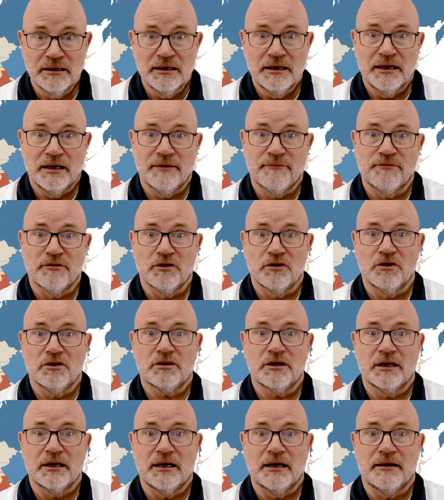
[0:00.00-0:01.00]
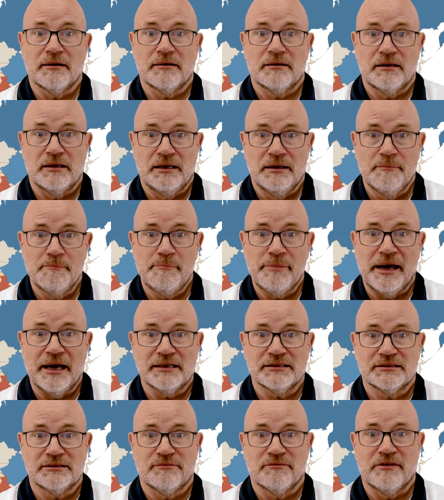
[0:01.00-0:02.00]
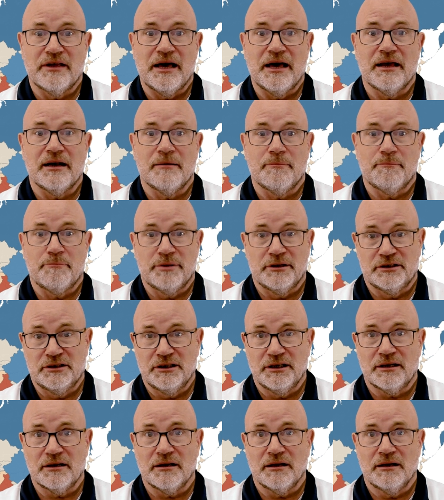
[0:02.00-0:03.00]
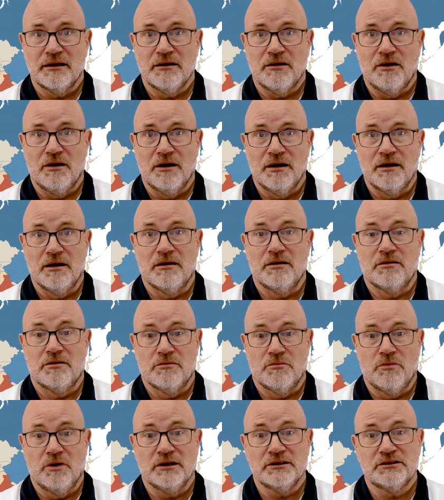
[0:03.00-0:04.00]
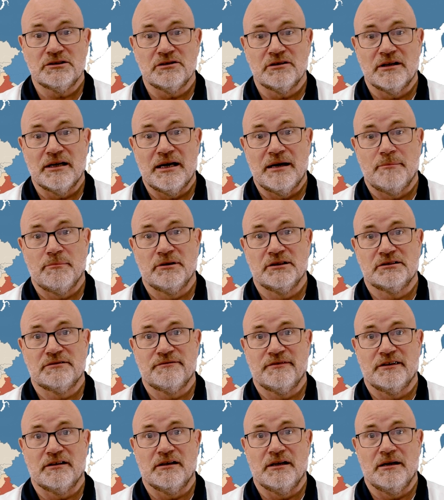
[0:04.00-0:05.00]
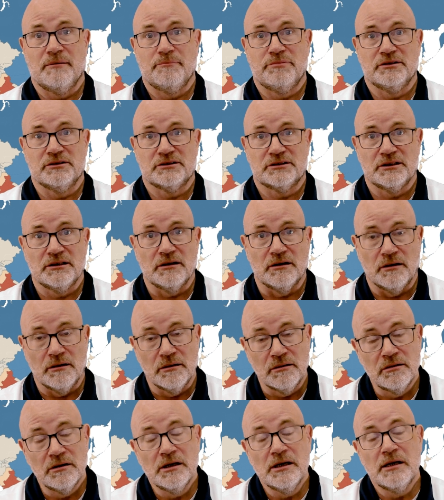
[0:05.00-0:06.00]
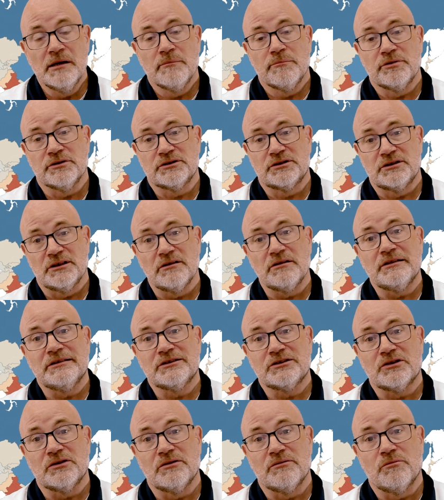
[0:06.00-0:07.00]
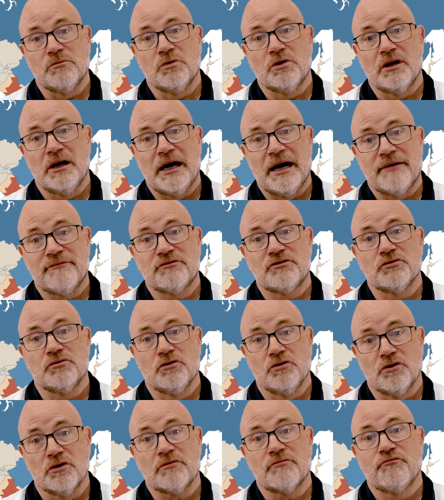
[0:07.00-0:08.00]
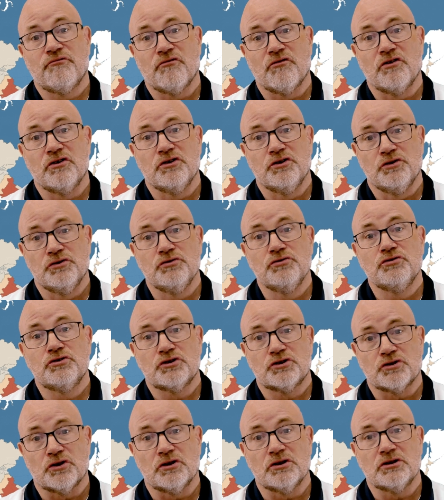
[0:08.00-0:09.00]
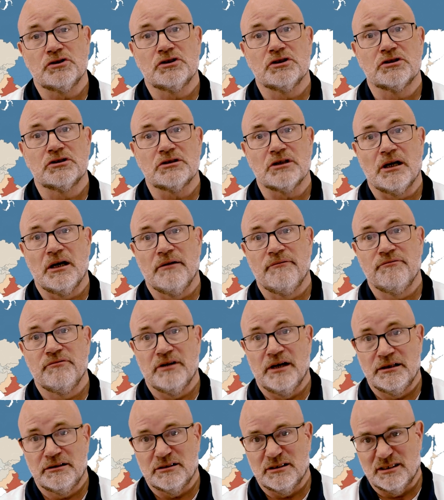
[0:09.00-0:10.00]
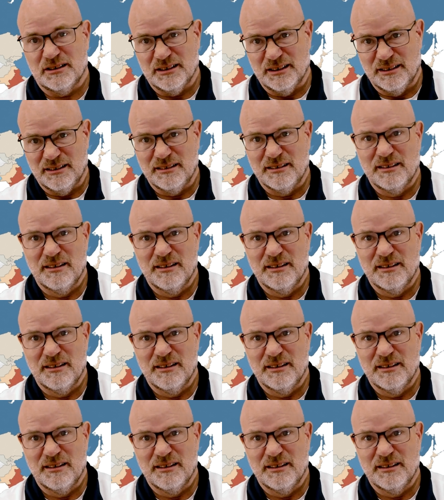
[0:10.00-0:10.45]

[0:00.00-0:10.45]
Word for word: if we're looking at impacts of that, particularly on the Western Hemisphere and Brazil. Brazil is going, will have to look for new sources of nitrogen